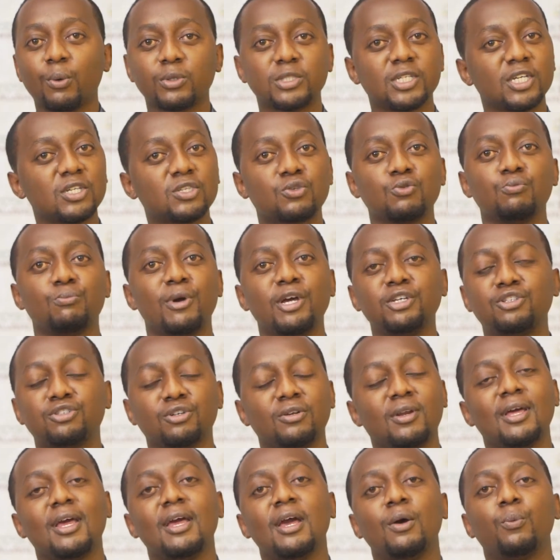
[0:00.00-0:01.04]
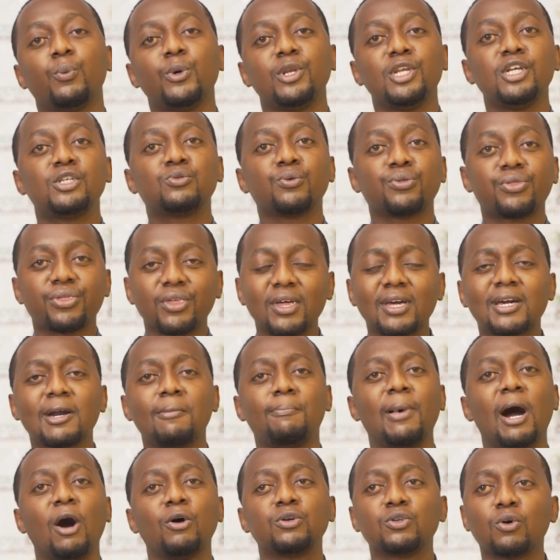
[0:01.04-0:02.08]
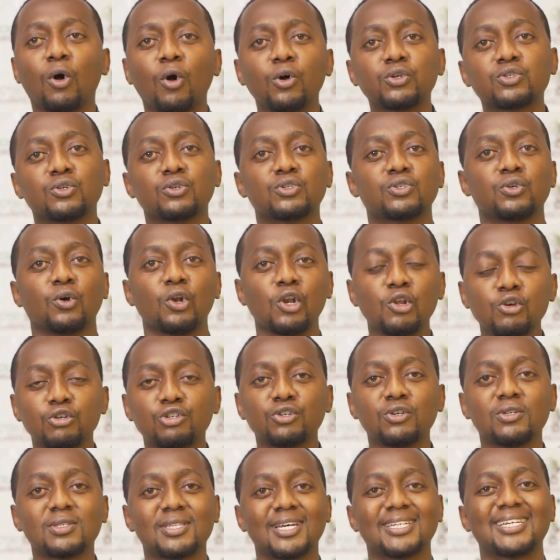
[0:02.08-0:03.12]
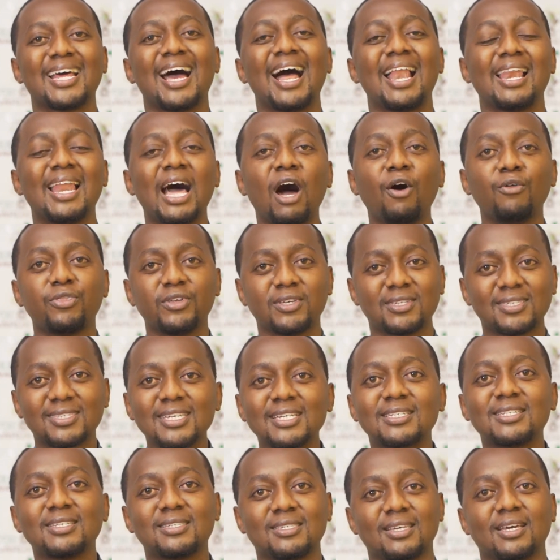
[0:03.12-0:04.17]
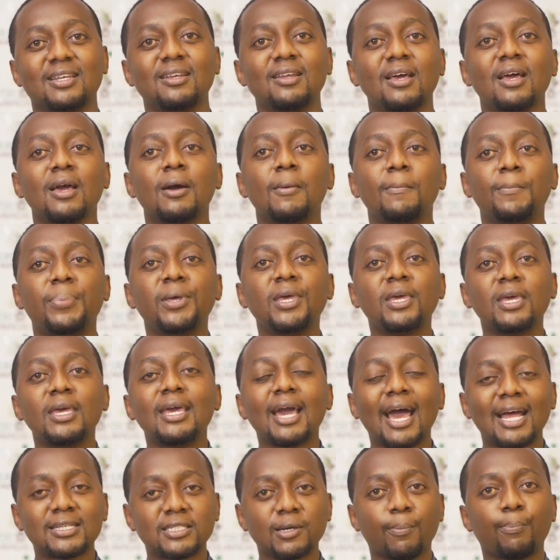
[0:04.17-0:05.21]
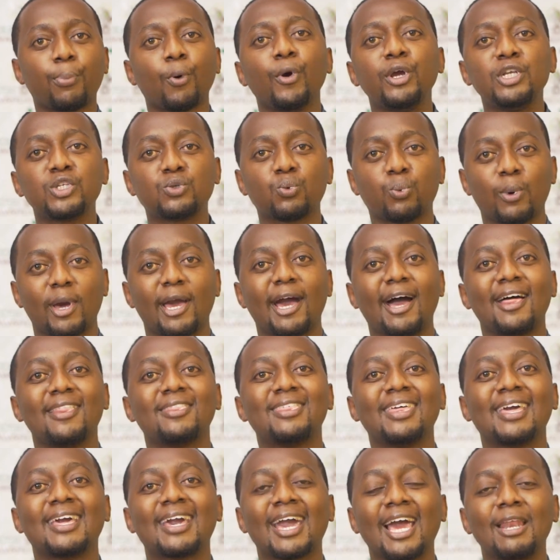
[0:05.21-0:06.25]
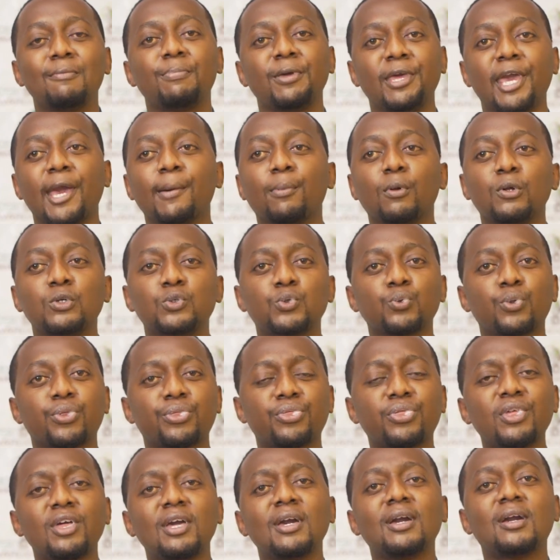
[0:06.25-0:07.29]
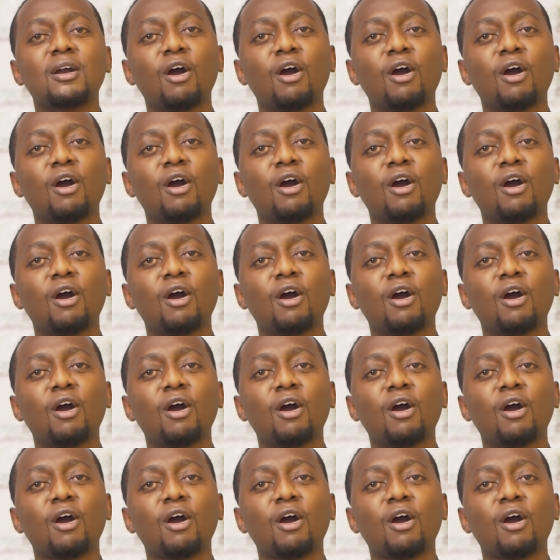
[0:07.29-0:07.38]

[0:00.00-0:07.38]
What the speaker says: Just to mention, we need to think about also solutions that allow the citizen be at a point where they can be able to think